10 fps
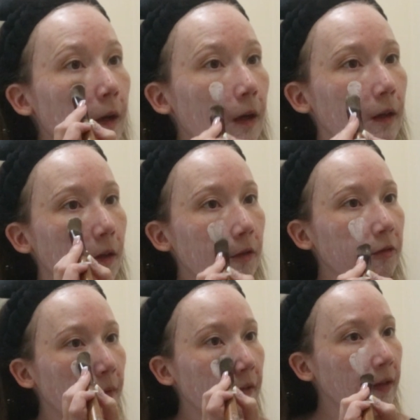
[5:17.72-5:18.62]
all
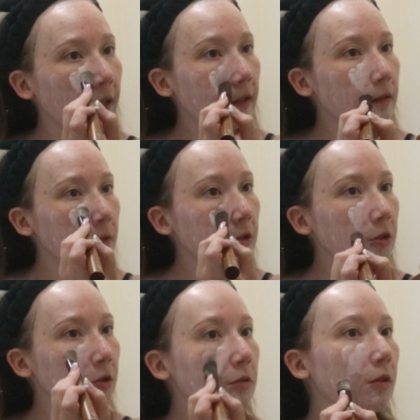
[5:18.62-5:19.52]
over my face,
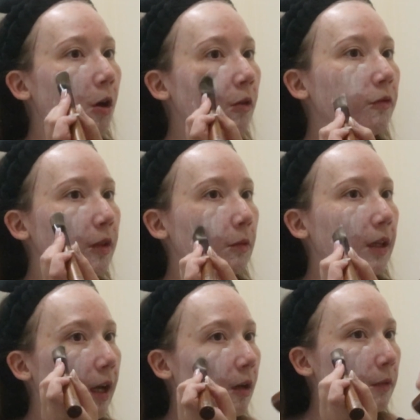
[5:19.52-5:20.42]
which hopefully will
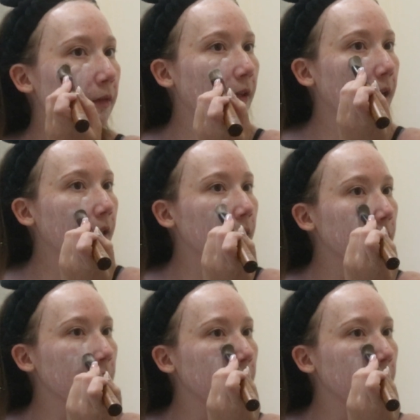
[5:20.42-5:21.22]
help with like